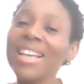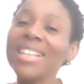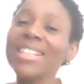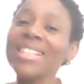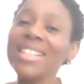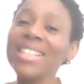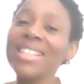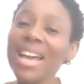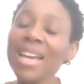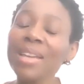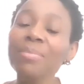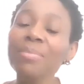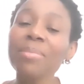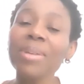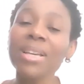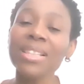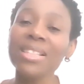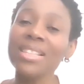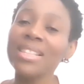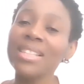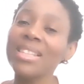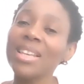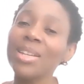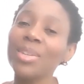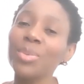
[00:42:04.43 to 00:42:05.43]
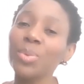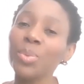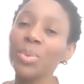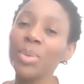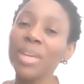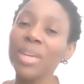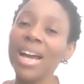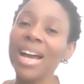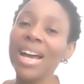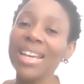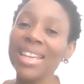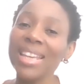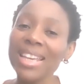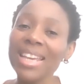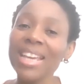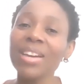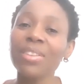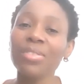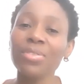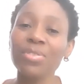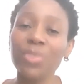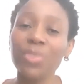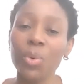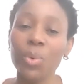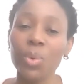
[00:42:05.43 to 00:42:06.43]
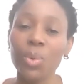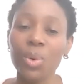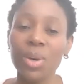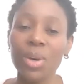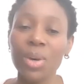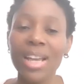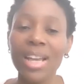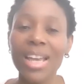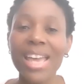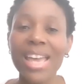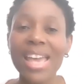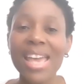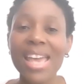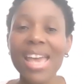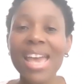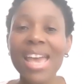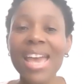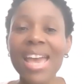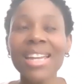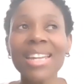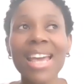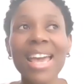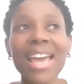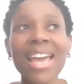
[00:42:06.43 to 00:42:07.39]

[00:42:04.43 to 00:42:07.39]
assignments that we are here for. And